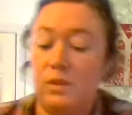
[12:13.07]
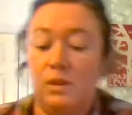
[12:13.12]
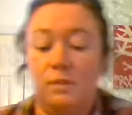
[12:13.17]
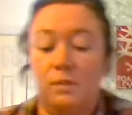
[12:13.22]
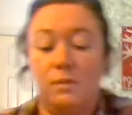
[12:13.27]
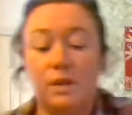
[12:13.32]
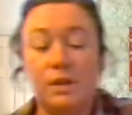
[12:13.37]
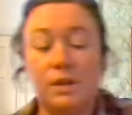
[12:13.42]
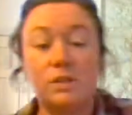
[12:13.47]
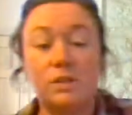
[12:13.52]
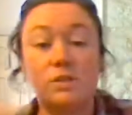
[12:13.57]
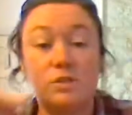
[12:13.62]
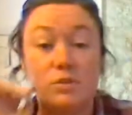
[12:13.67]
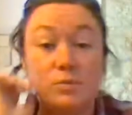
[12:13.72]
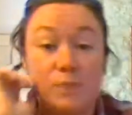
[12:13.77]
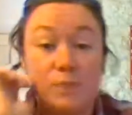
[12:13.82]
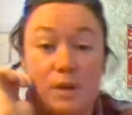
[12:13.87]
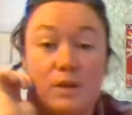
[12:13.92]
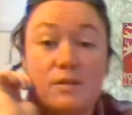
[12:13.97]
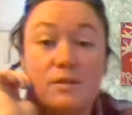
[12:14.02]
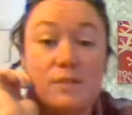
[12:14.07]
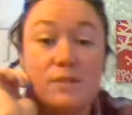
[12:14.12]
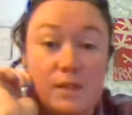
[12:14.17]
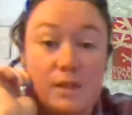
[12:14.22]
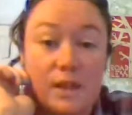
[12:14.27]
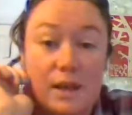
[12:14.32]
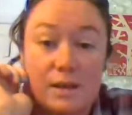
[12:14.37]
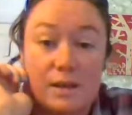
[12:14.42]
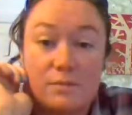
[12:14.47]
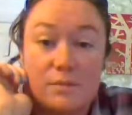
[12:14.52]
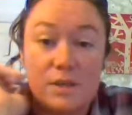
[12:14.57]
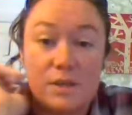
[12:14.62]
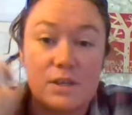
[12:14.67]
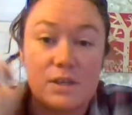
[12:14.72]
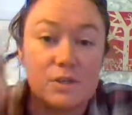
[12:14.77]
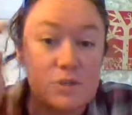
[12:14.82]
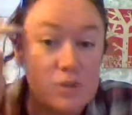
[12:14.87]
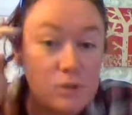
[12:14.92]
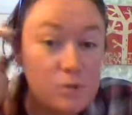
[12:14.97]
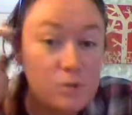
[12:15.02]
Because you're better than that.
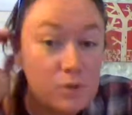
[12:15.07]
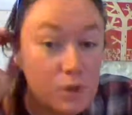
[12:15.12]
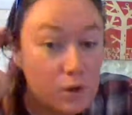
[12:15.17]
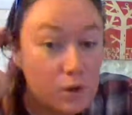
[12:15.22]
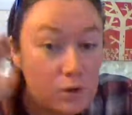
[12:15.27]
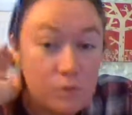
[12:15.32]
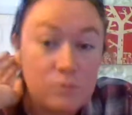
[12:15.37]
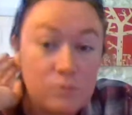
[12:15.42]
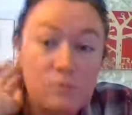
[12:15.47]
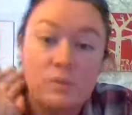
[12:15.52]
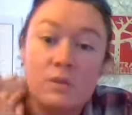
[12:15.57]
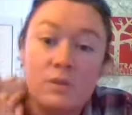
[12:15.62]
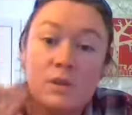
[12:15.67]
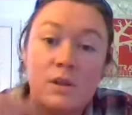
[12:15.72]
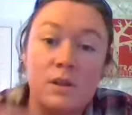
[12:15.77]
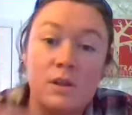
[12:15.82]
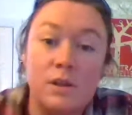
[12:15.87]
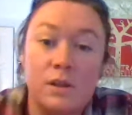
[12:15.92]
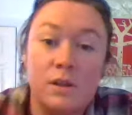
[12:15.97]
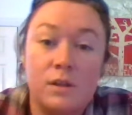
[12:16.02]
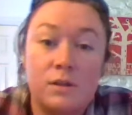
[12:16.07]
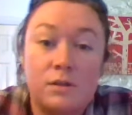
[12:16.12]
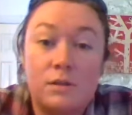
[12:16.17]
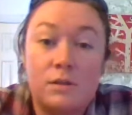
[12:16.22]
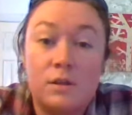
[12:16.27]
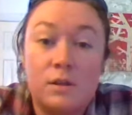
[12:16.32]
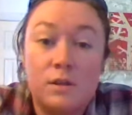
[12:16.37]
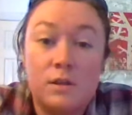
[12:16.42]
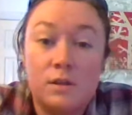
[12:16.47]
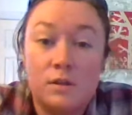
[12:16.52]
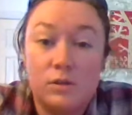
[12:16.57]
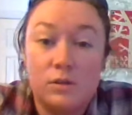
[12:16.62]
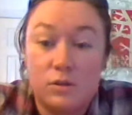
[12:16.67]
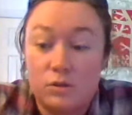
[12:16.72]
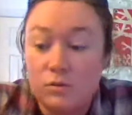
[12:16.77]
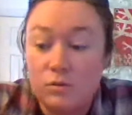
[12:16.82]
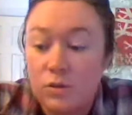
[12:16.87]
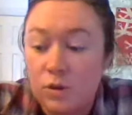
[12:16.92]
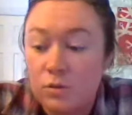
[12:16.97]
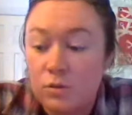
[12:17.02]
Because you know
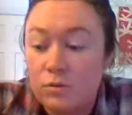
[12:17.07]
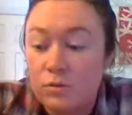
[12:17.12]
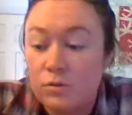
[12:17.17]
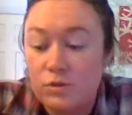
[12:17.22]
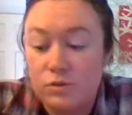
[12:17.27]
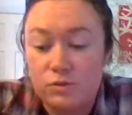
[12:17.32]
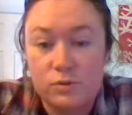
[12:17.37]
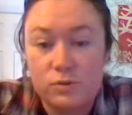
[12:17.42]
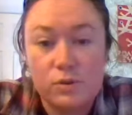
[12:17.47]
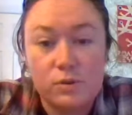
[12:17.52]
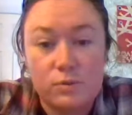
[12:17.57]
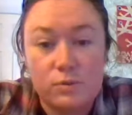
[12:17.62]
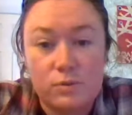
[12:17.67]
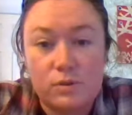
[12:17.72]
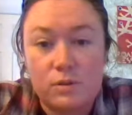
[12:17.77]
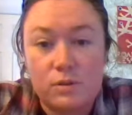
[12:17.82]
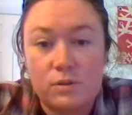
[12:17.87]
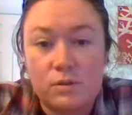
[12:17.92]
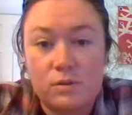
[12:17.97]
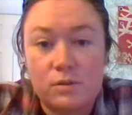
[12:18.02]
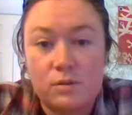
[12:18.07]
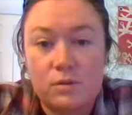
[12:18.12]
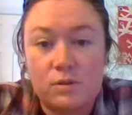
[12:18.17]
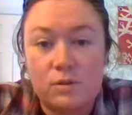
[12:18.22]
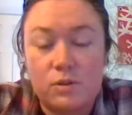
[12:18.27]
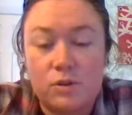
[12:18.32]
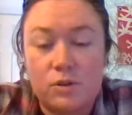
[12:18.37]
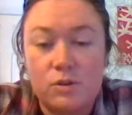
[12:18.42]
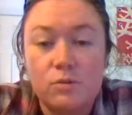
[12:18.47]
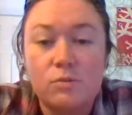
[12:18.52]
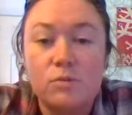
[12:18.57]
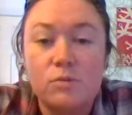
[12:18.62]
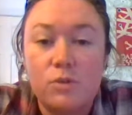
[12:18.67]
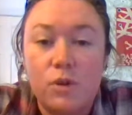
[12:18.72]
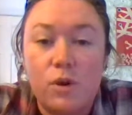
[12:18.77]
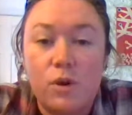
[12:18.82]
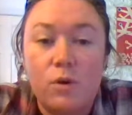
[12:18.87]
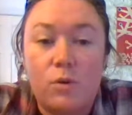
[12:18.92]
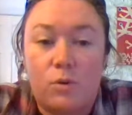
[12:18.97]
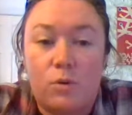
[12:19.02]
the truth. You
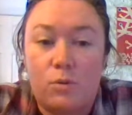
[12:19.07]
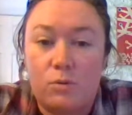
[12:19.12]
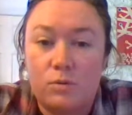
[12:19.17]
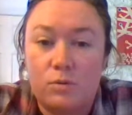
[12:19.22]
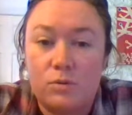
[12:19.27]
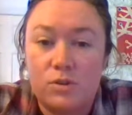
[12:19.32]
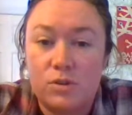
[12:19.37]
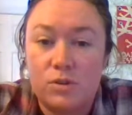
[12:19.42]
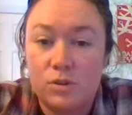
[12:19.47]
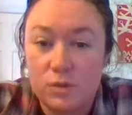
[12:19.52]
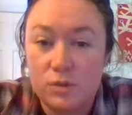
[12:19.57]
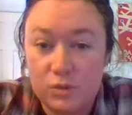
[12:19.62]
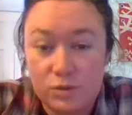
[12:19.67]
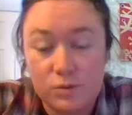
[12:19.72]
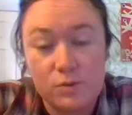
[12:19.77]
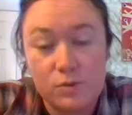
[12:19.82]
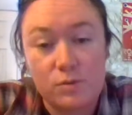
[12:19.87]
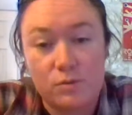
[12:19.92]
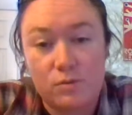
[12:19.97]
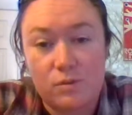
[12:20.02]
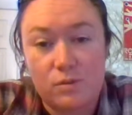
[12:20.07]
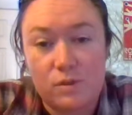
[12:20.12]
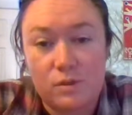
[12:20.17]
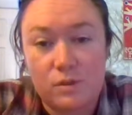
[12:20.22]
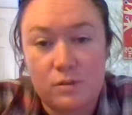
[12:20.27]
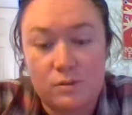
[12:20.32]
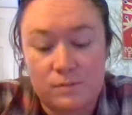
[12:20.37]
know the truth.